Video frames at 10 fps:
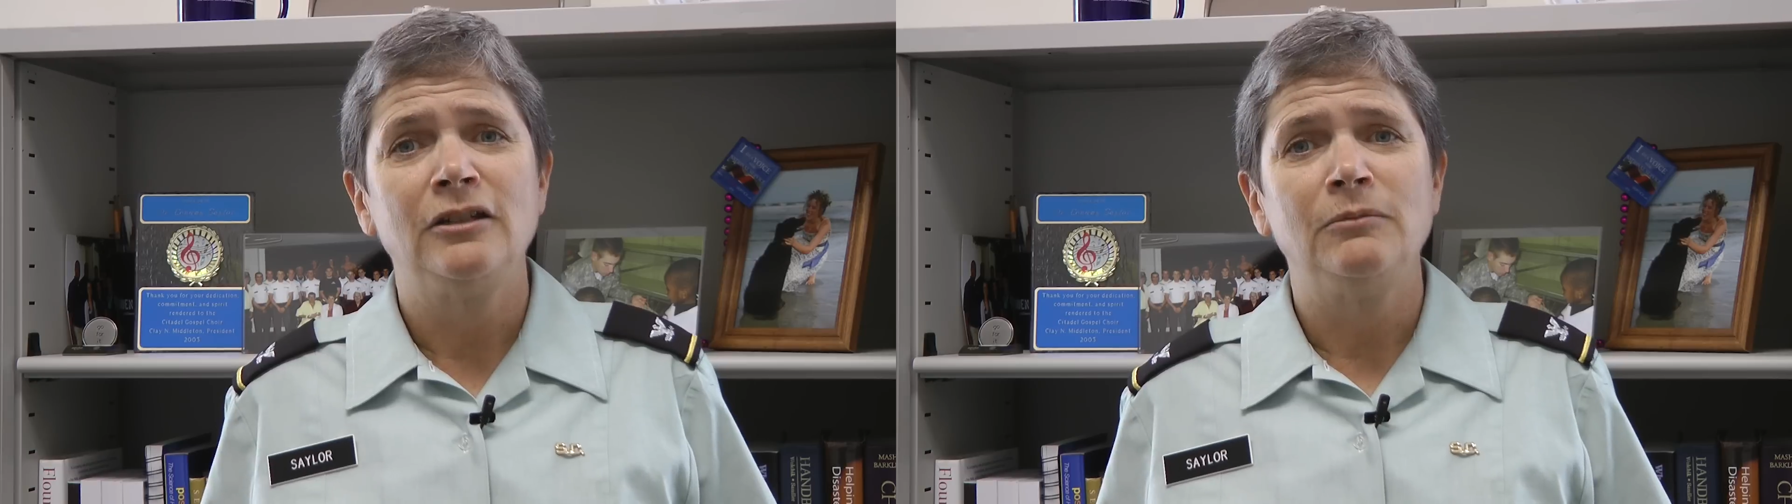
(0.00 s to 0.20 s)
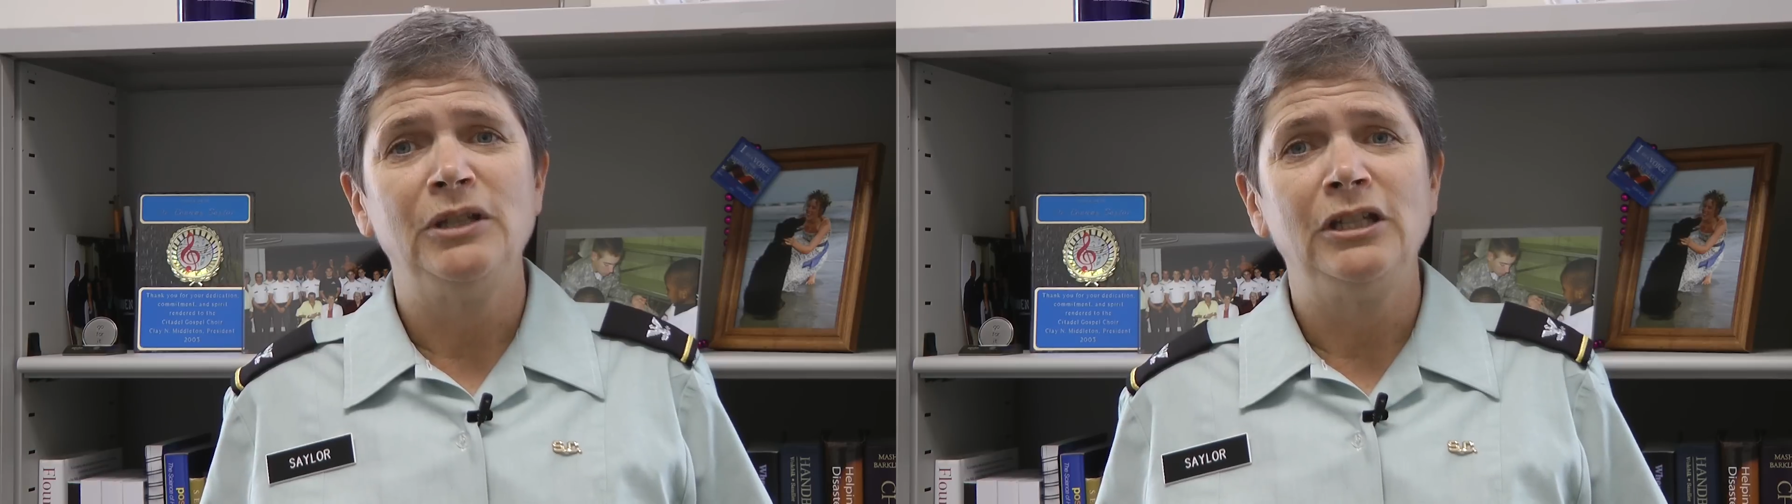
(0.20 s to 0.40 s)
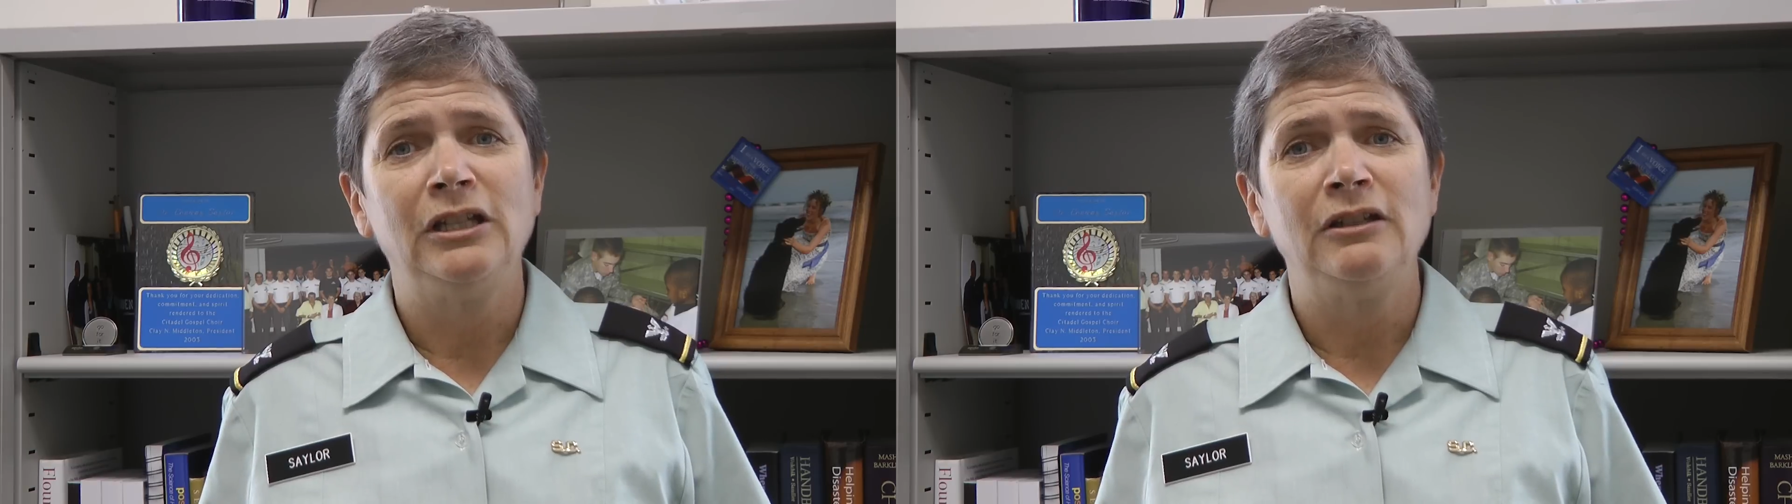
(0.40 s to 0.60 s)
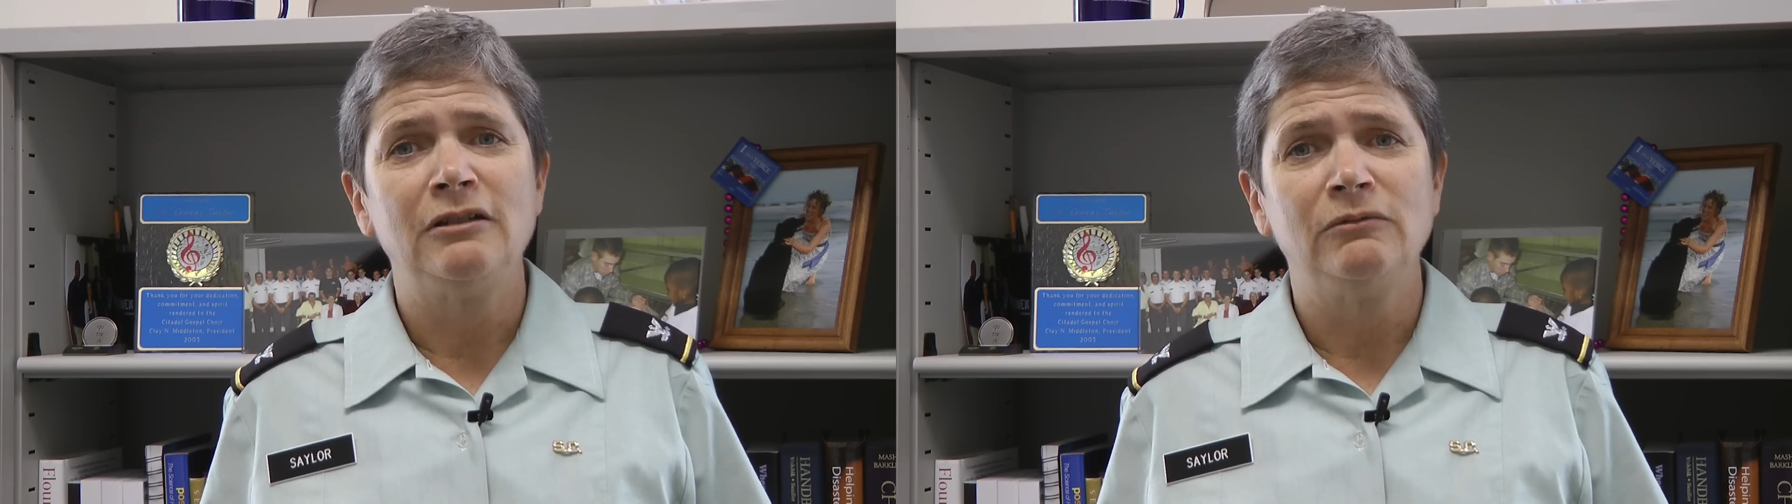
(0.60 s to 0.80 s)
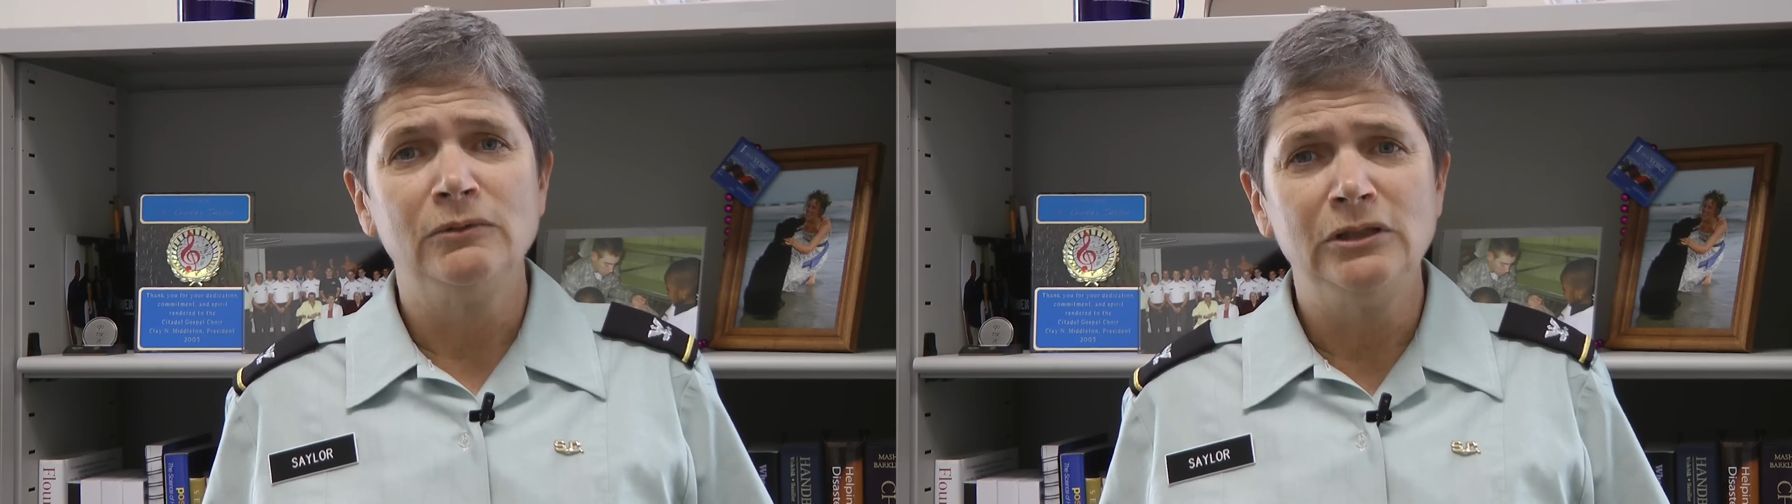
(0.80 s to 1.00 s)
to begin
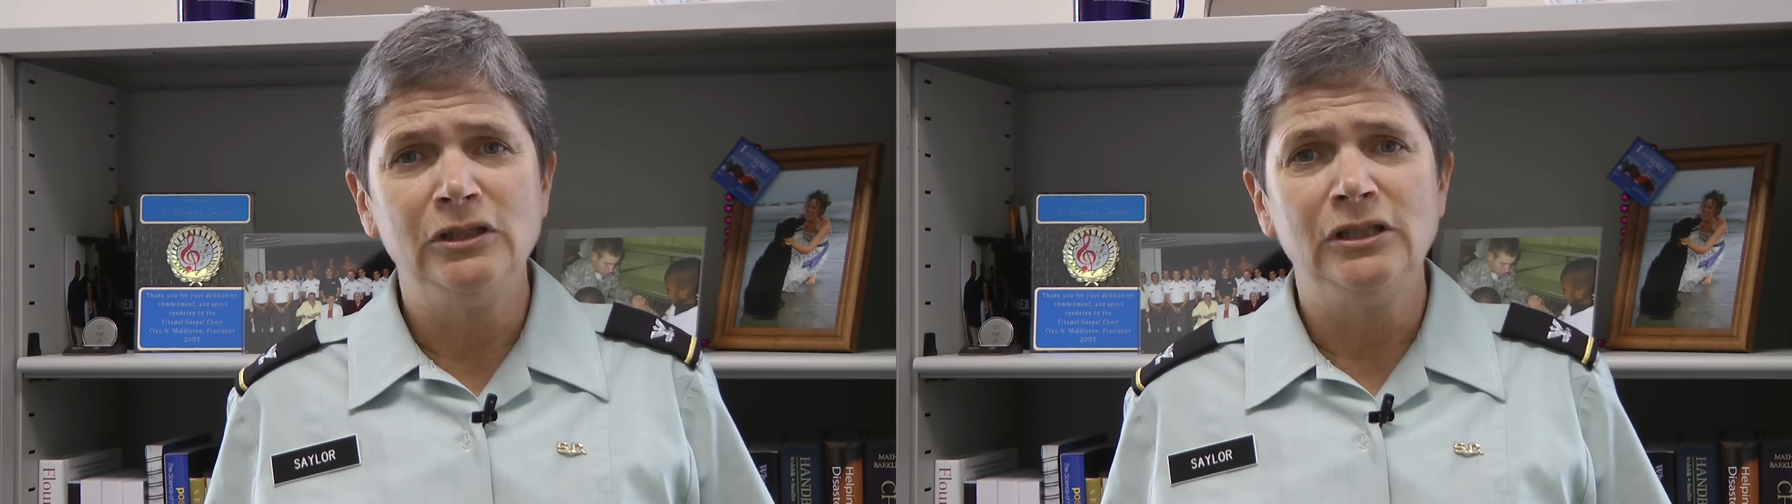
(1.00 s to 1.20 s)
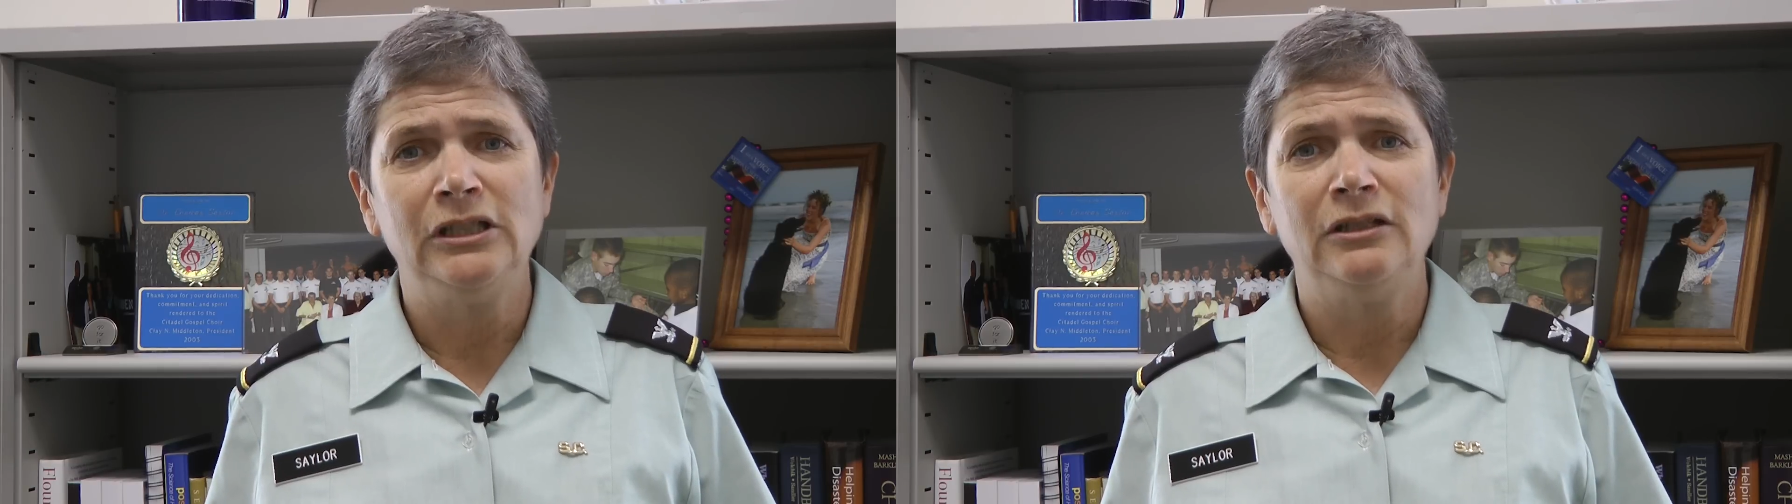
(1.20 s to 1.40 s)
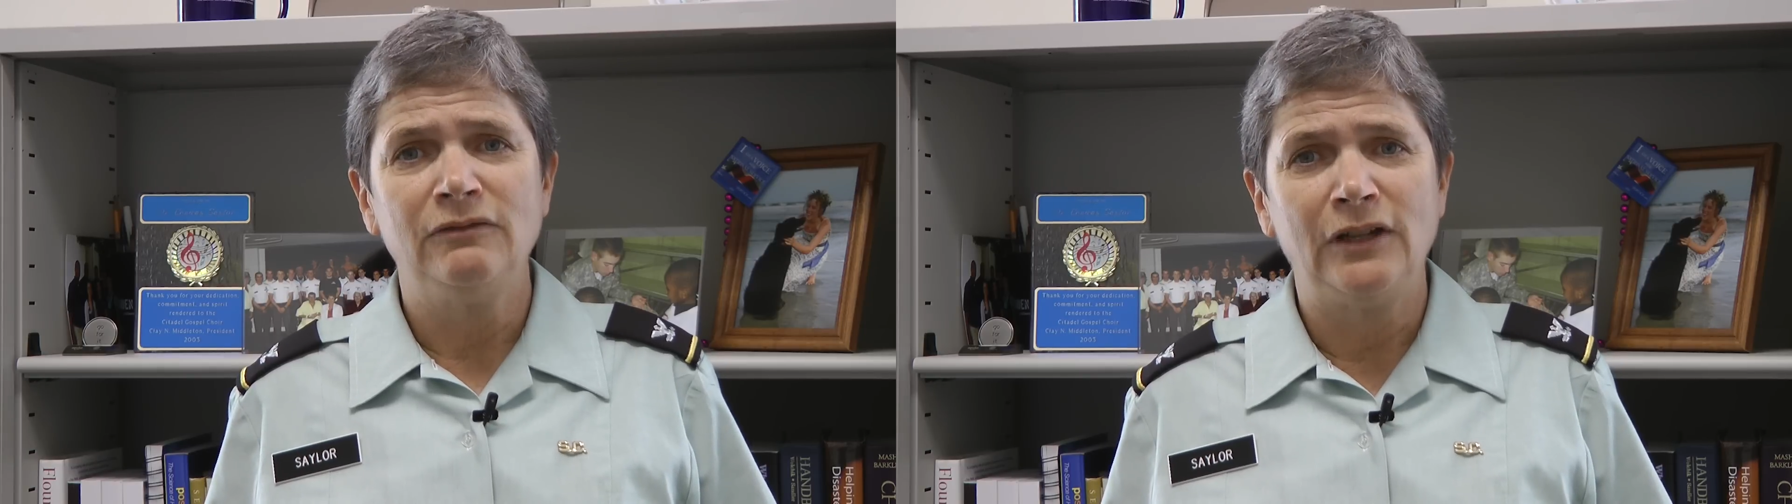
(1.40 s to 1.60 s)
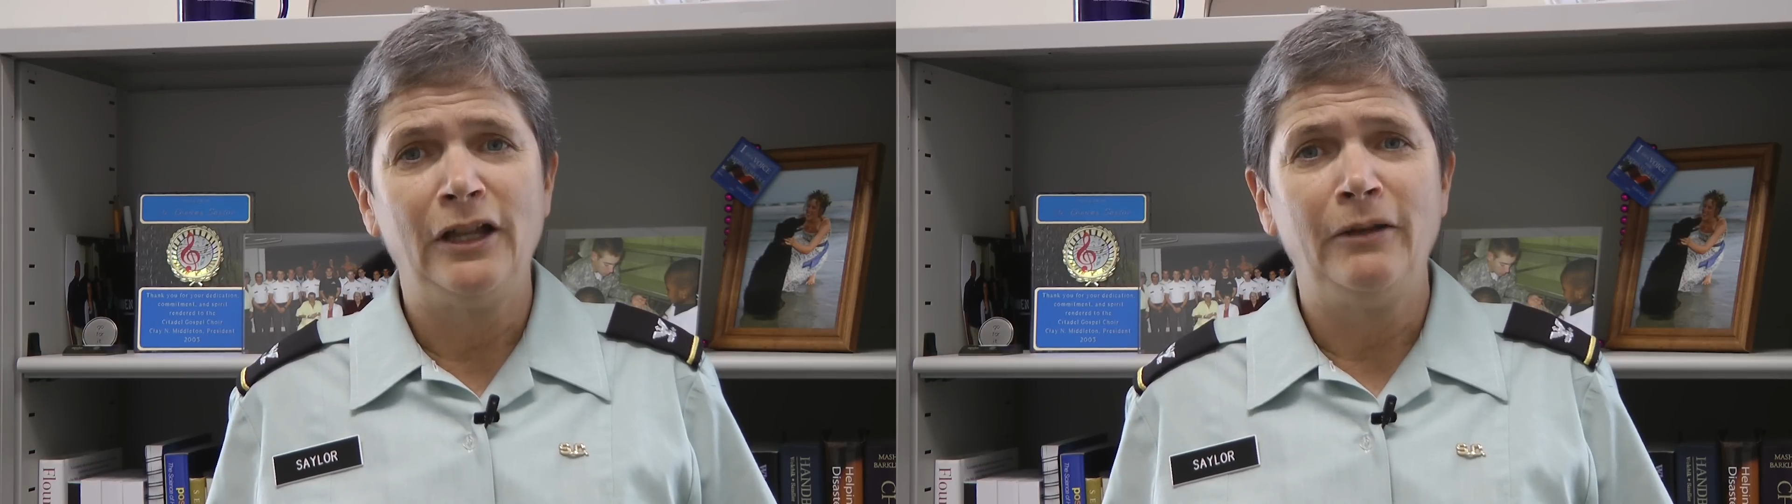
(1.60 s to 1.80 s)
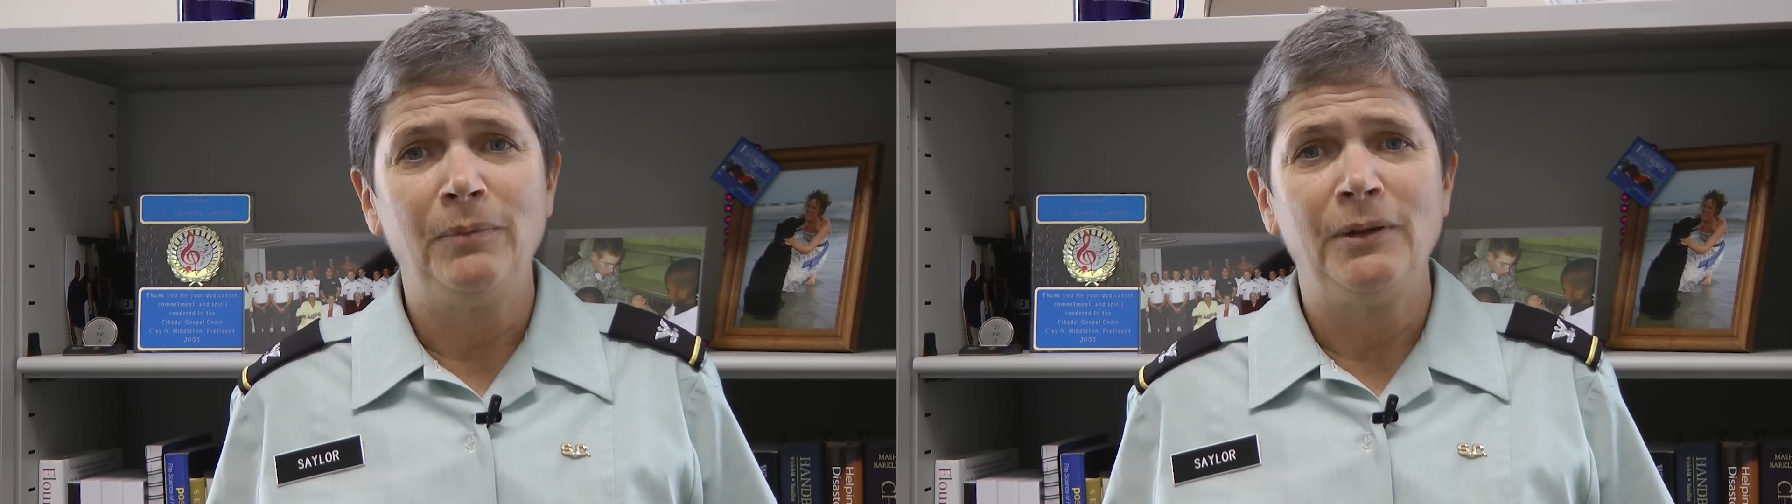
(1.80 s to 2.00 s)
to really
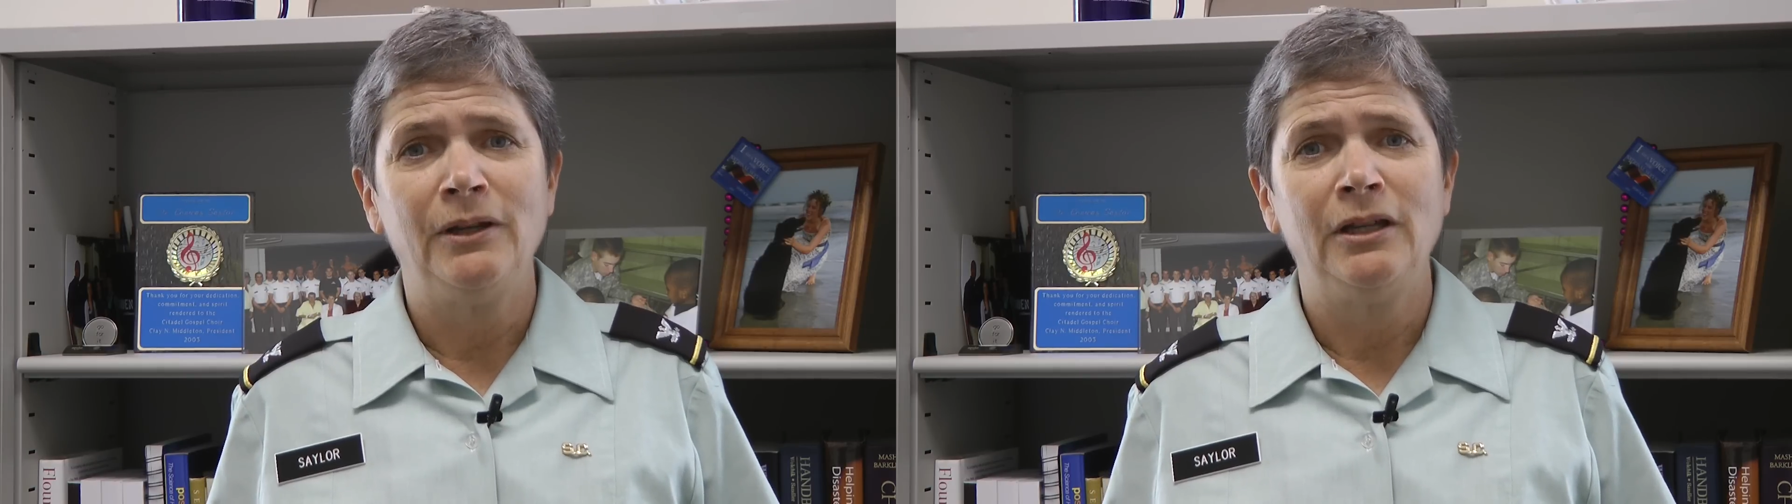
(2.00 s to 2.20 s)
develop